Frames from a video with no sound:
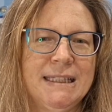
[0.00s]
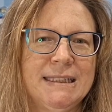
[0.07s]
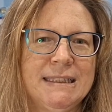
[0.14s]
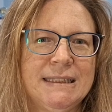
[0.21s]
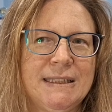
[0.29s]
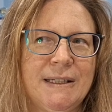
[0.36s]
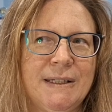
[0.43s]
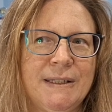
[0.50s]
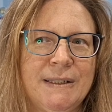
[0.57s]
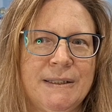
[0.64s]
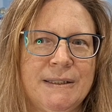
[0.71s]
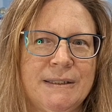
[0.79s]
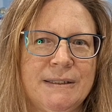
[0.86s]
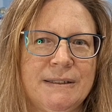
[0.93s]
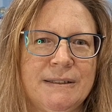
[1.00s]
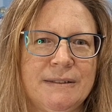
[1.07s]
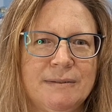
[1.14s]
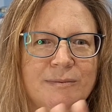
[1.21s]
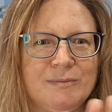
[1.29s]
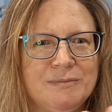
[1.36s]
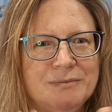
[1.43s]
So
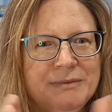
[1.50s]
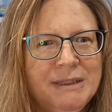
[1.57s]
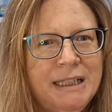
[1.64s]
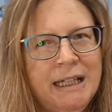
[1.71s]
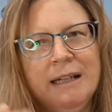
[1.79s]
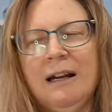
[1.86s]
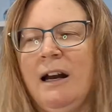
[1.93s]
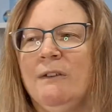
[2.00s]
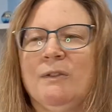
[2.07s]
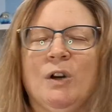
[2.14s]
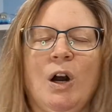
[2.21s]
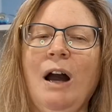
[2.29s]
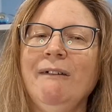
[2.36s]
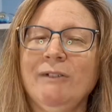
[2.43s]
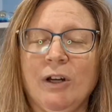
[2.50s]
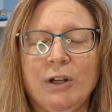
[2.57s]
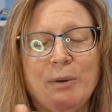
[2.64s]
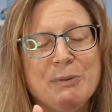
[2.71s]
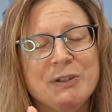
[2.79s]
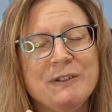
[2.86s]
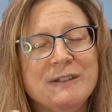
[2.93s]
yeah, I've got
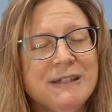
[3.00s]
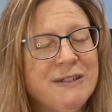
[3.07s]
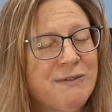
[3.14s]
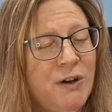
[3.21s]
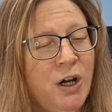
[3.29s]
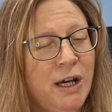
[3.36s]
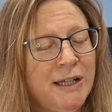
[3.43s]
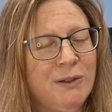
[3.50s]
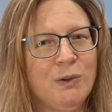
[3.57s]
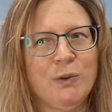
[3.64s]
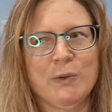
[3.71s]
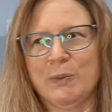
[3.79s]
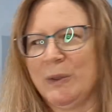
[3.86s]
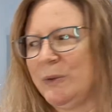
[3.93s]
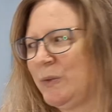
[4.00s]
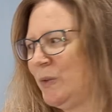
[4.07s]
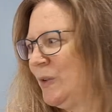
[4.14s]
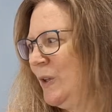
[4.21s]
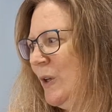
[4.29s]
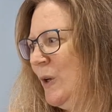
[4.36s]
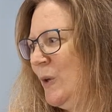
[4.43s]
options. It's fine. All's
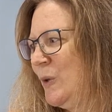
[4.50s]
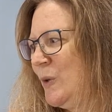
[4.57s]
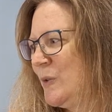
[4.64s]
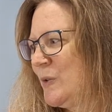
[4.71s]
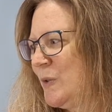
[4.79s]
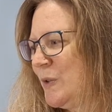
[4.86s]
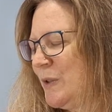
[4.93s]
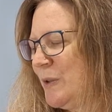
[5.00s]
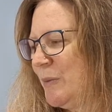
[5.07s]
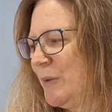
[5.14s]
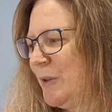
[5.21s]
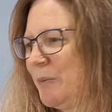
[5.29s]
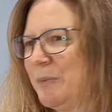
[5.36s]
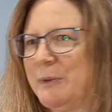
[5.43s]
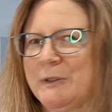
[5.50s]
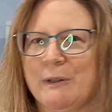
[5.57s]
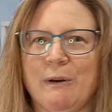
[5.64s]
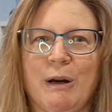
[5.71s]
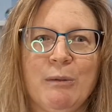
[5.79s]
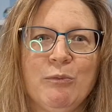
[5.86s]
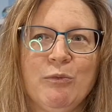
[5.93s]
good in the world.
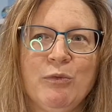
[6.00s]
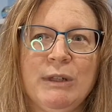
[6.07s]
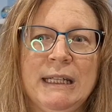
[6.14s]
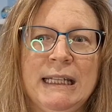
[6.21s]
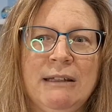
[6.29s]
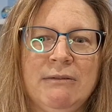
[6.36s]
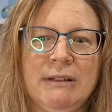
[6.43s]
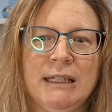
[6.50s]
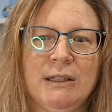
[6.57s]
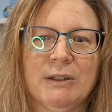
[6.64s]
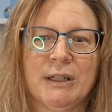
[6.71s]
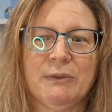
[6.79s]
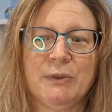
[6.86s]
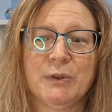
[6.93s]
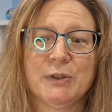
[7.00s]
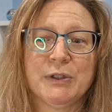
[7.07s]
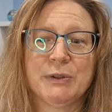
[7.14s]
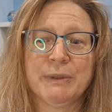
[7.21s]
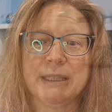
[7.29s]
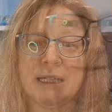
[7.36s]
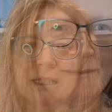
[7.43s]
So I'm really, really looking forward to
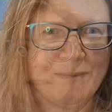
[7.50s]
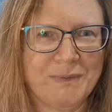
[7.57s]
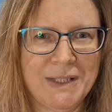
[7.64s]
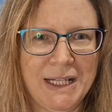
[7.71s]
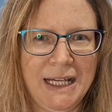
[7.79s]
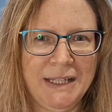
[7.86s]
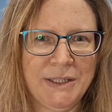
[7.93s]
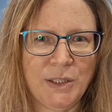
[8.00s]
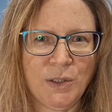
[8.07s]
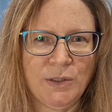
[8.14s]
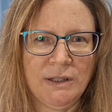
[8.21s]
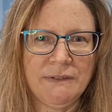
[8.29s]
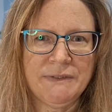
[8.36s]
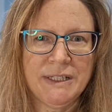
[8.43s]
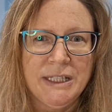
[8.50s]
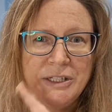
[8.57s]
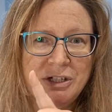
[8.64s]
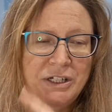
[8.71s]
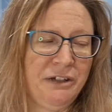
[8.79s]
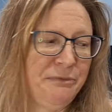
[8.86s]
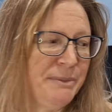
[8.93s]
doing that. Other crafty
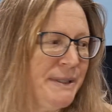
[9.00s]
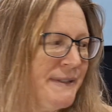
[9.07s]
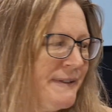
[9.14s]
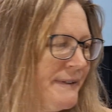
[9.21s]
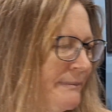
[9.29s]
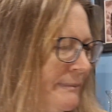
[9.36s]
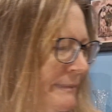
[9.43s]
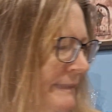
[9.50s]
achievements.